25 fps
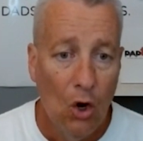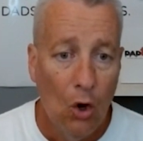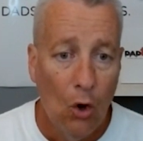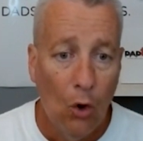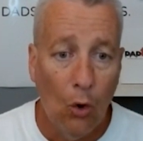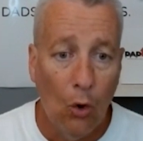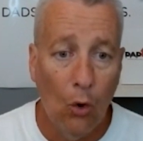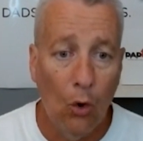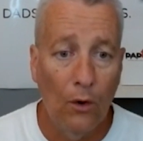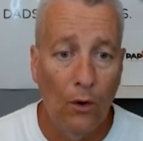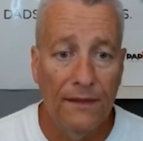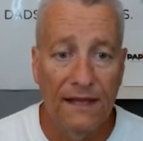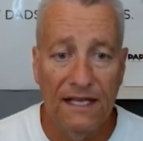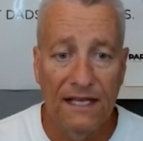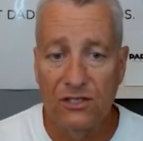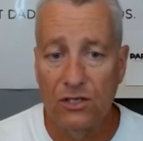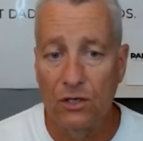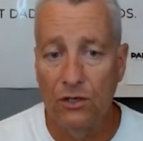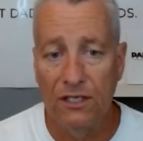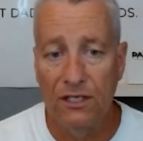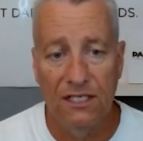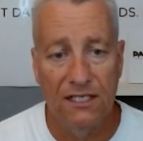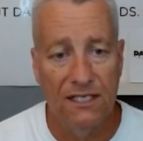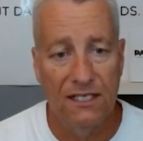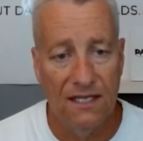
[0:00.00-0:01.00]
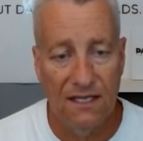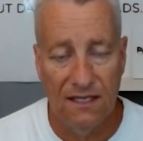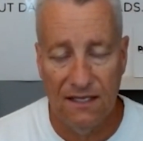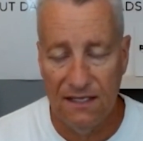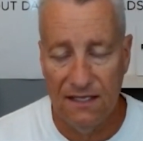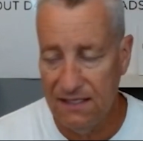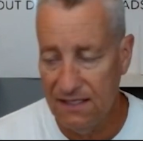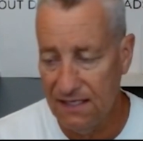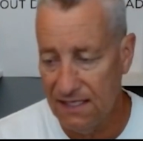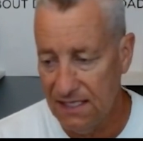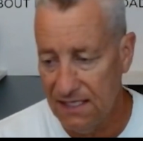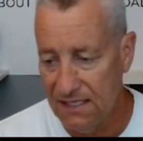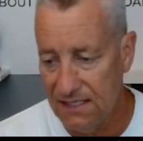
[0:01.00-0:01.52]
or they turn into
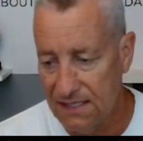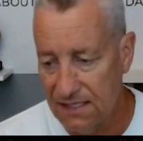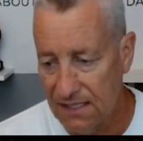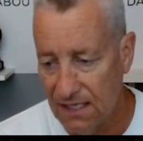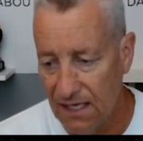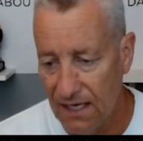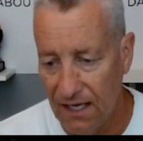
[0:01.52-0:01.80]
these